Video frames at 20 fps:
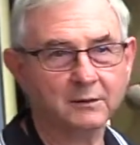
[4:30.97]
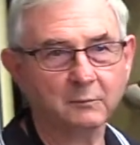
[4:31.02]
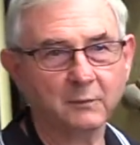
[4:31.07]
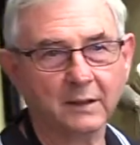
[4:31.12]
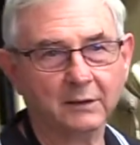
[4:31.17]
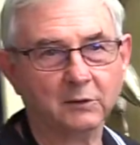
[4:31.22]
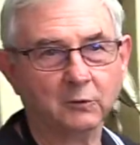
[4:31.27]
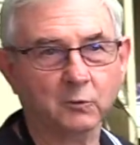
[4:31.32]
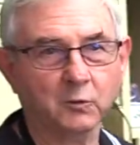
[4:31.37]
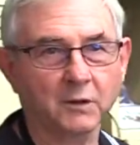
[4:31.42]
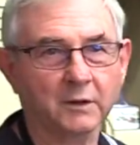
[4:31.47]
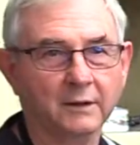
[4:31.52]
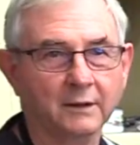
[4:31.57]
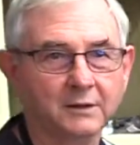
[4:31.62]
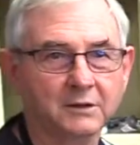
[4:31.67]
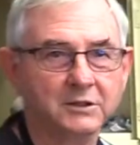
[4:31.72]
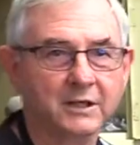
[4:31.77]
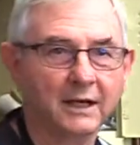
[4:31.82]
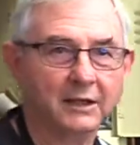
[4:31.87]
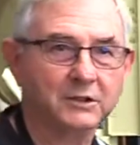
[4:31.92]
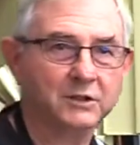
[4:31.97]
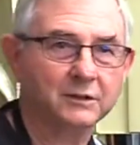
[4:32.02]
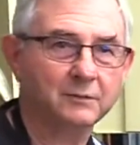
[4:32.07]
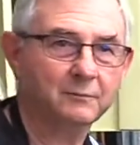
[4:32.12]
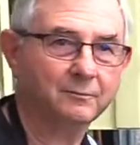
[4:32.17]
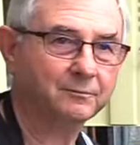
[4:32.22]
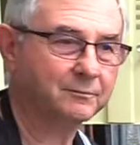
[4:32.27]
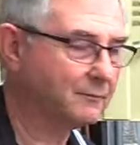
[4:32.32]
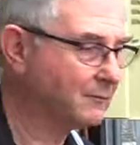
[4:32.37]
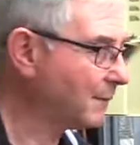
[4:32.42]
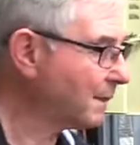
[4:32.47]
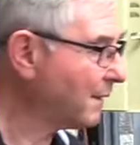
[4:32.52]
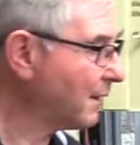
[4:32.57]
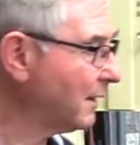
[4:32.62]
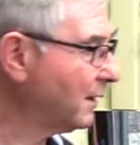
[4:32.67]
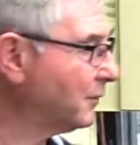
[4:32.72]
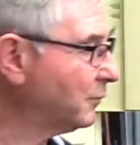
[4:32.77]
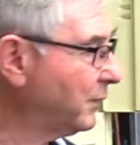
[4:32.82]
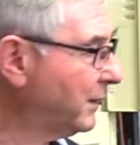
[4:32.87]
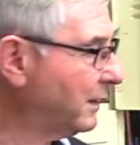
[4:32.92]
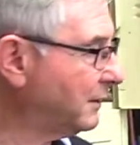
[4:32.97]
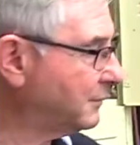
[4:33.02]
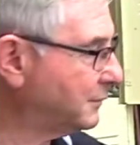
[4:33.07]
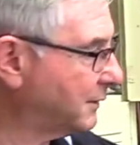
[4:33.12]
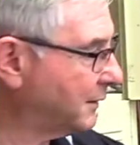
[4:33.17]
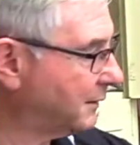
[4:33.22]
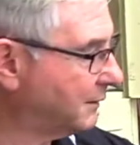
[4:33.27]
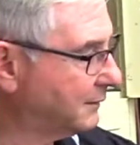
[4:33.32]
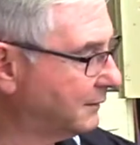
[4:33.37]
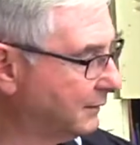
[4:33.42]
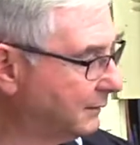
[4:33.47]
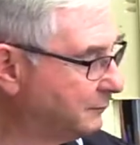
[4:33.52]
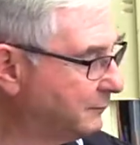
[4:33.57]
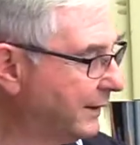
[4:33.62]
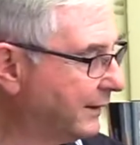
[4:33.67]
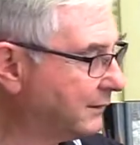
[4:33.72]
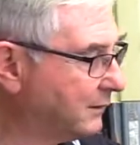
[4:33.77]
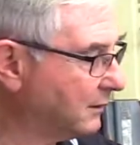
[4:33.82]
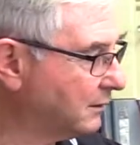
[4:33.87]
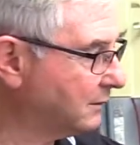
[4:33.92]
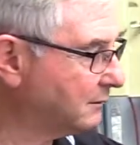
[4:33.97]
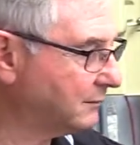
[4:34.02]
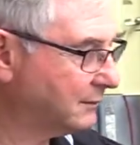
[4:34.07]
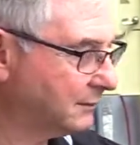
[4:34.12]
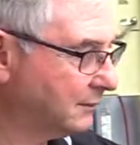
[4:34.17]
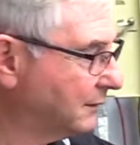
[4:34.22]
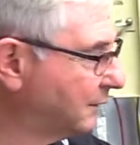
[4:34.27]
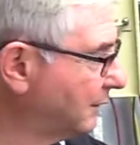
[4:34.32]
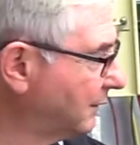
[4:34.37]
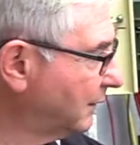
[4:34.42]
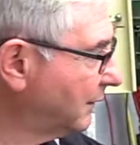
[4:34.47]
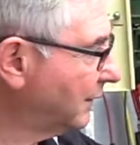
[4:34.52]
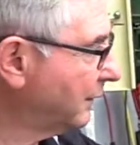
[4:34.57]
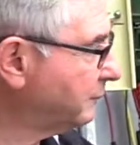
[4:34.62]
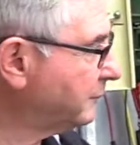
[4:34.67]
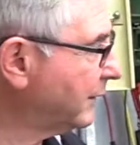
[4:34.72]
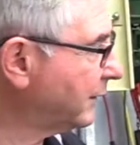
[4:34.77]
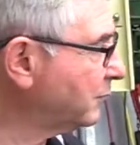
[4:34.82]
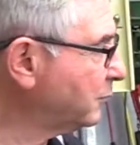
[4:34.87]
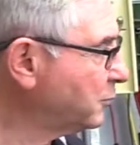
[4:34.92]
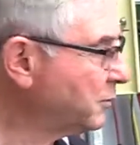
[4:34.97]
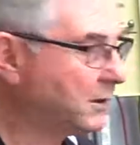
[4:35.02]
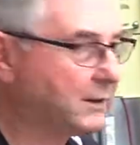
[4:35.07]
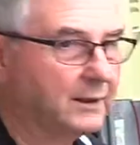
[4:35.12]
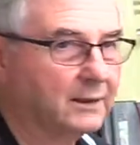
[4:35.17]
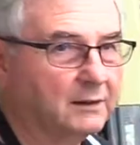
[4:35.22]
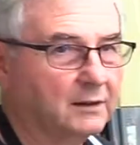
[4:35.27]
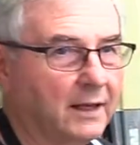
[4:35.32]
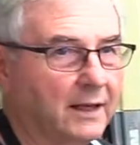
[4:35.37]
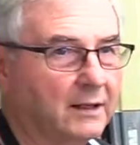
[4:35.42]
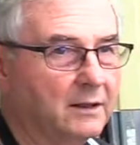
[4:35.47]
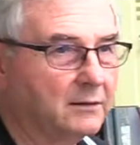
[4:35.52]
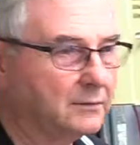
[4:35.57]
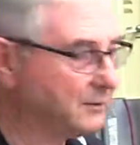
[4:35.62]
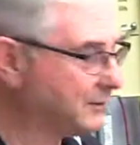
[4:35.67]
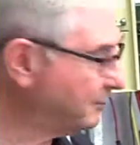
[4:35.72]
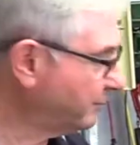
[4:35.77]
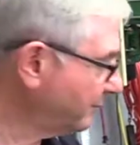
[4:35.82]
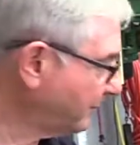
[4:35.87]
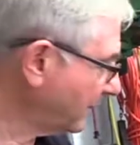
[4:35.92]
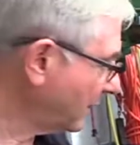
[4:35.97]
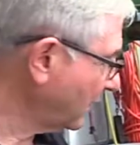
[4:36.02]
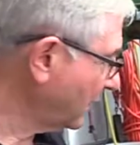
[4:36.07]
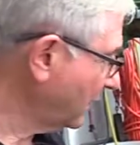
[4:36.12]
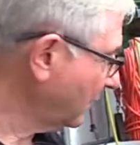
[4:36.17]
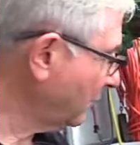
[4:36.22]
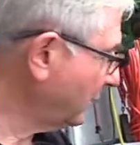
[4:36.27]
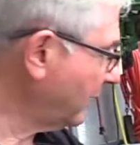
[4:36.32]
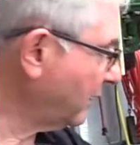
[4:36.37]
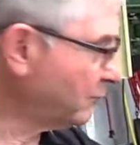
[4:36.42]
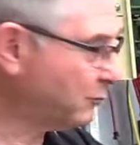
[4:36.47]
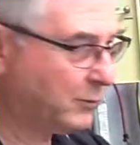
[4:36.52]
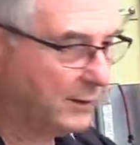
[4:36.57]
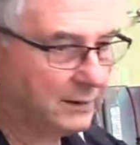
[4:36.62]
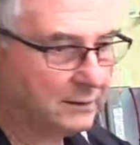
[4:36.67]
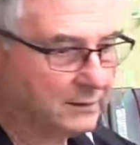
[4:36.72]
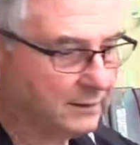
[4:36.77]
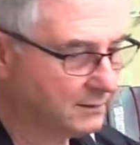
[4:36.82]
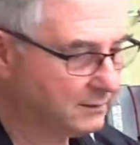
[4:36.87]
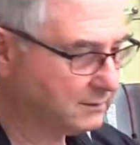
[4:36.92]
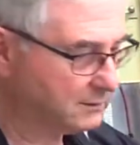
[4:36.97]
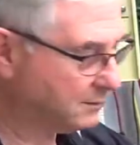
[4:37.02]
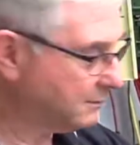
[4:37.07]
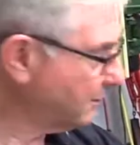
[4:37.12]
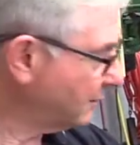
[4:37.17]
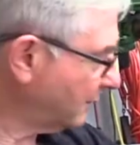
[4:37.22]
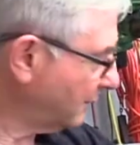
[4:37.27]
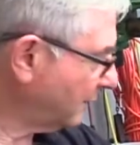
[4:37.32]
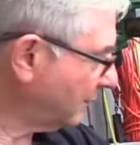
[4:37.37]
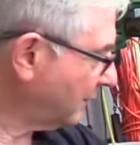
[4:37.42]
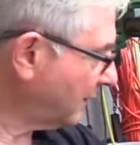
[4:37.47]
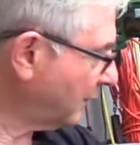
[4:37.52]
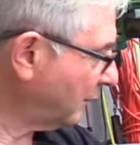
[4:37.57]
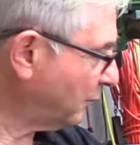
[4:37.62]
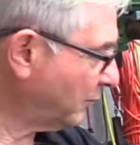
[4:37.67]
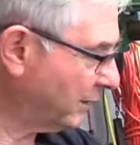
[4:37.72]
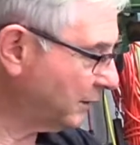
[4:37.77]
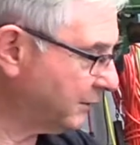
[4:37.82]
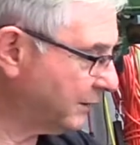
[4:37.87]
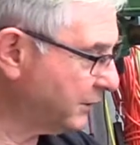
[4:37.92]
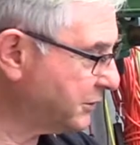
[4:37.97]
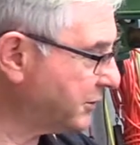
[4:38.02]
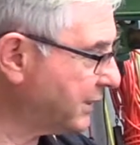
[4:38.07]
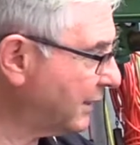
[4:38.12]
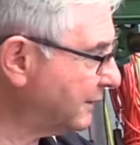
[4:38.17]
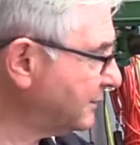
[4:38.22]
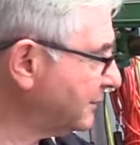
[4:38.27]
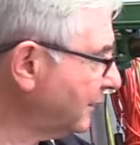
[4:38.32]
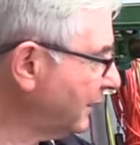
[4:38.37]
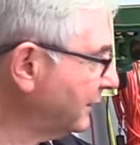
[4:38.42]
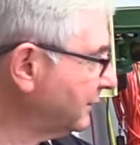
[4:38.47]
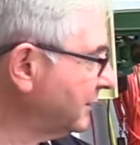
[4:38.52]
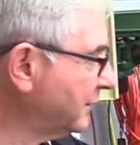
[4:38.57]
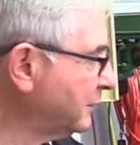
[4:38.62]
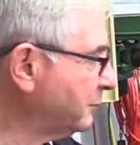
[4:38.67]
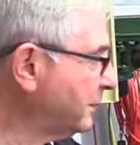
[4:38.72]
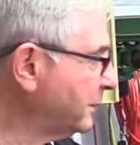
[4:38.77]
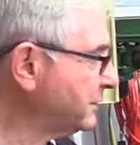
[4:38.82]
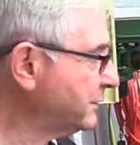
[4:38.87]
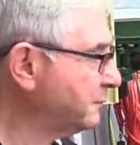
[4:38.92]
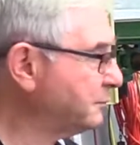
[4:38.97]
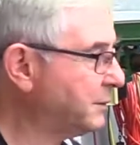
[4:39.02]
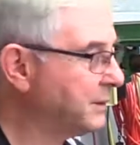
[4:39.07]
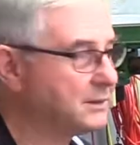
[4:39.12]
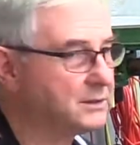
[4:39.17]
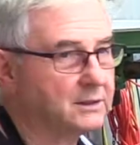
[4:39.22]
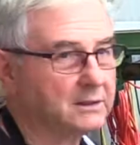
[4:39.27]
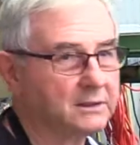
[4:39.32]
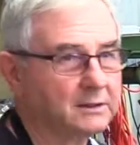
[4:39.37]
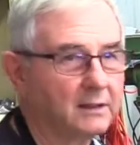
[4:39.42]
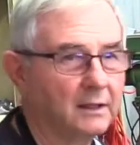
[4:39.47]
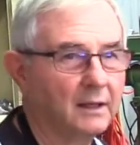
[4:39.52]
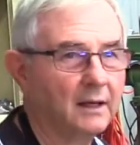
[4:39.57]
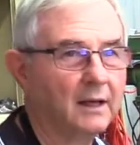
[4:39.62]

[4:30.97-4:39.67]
metalworking section. We have a metalworking lathe. We have a welding set and other bits and pieces.